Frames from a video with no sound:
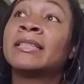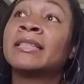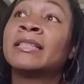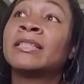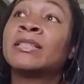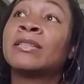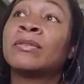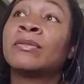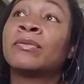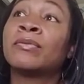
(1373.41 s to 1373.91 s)

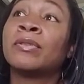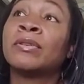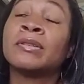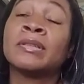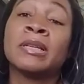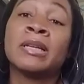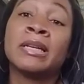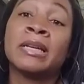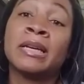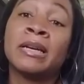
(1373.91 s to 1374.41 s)
so the First
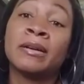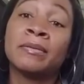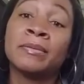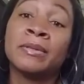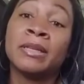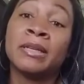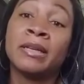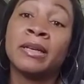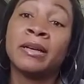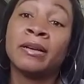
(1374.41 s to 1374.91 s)
Lady comes
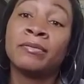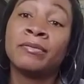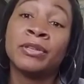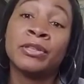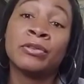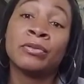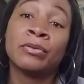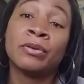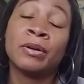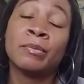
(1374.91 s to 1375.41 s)
in there, and
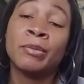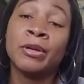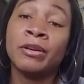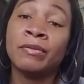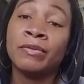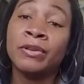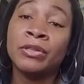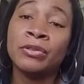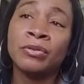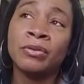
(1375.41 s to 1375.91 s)
Victoria being
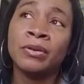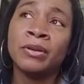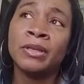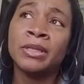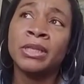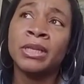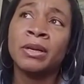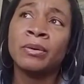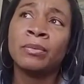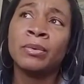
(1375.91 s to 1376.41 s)
Victoria
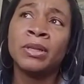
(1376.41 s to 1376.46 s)
is like,